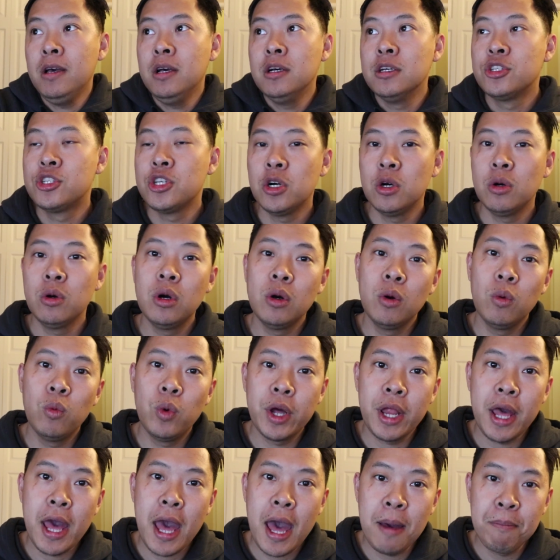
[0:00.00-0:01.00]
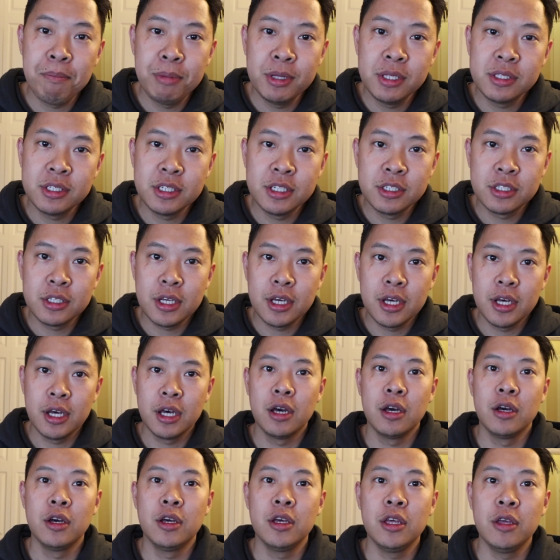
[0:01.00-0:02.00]
So what happens is,
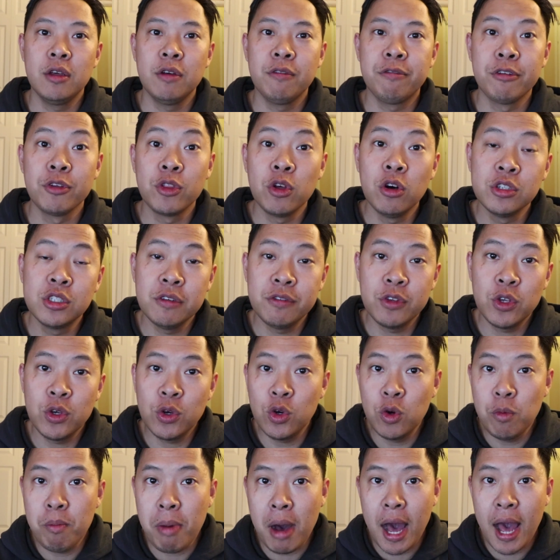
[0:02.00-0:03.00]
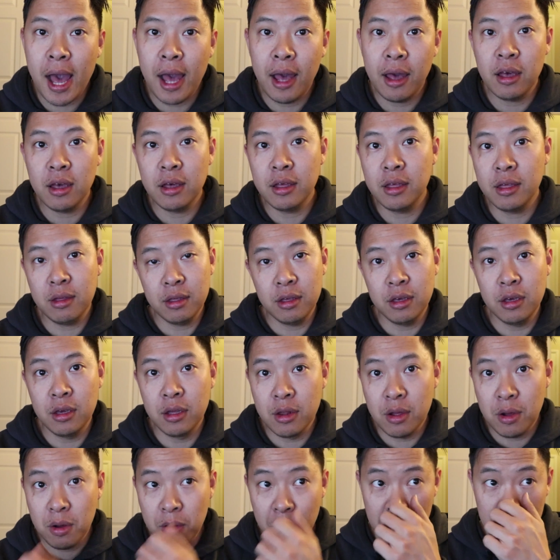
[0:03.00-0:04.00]
for those of you who buy,
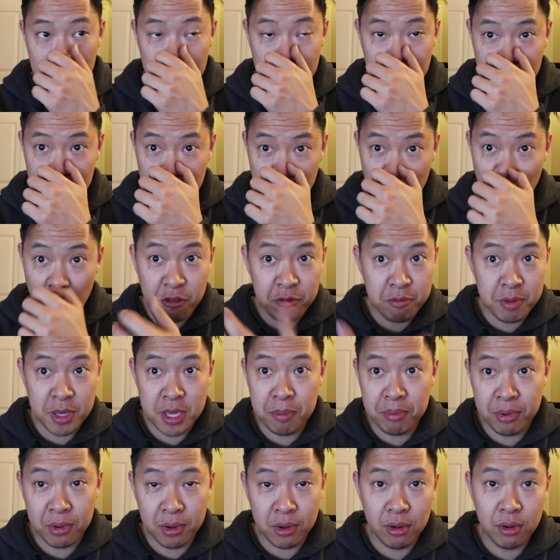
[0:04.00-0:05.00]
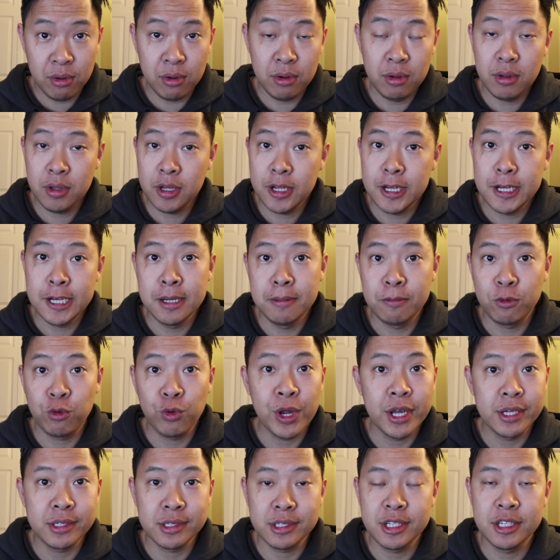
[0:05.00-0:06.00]
off people,
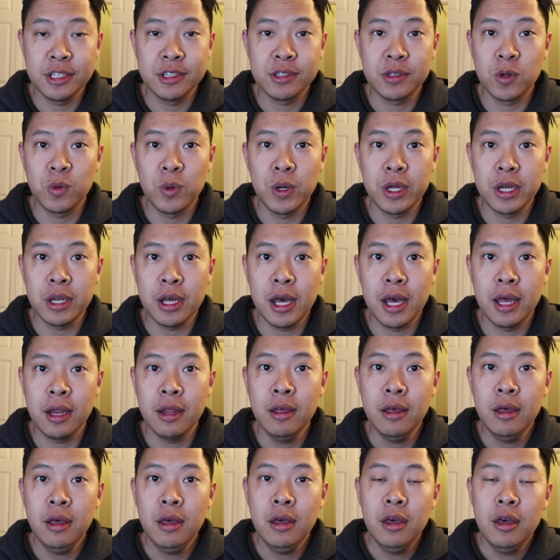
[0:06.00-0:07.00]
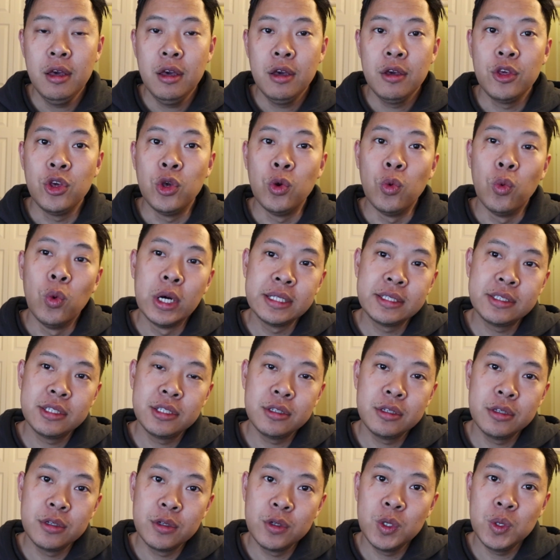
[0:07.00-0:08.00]
Craigslist or whatnot, you want
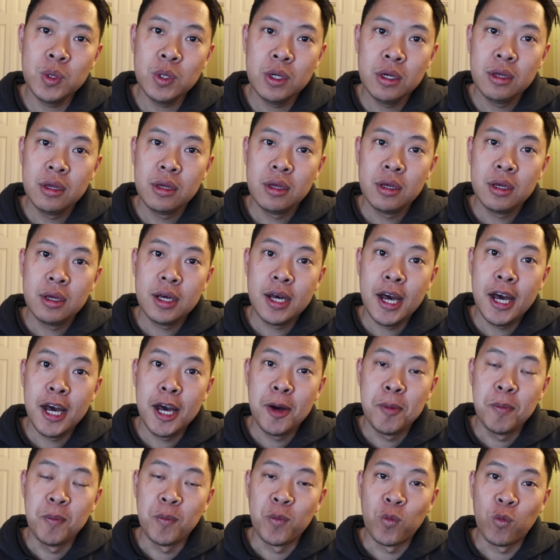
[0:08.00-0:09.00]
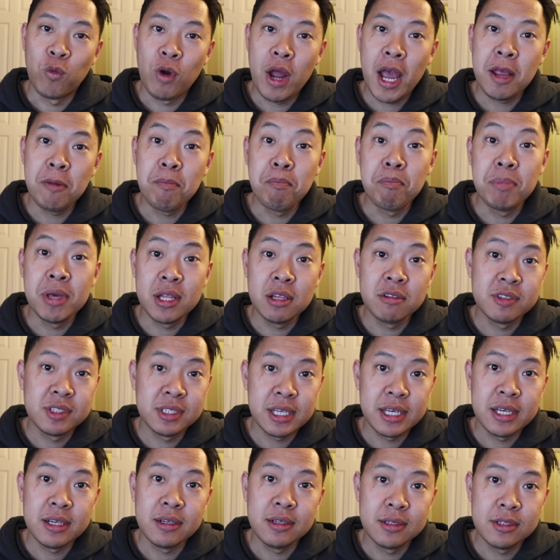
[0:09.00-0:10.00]
to write bill of
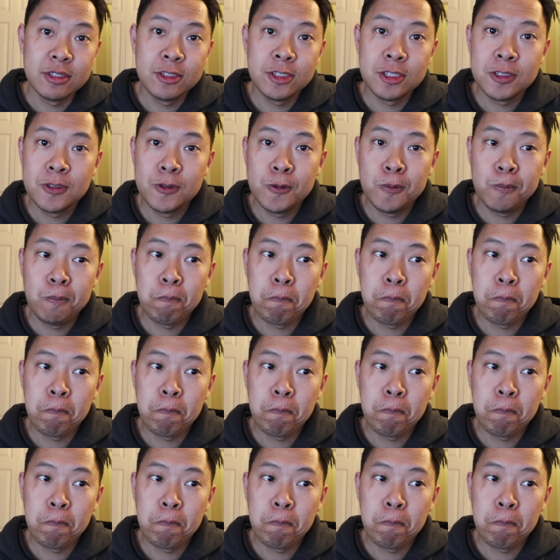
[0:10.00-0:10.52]
sales.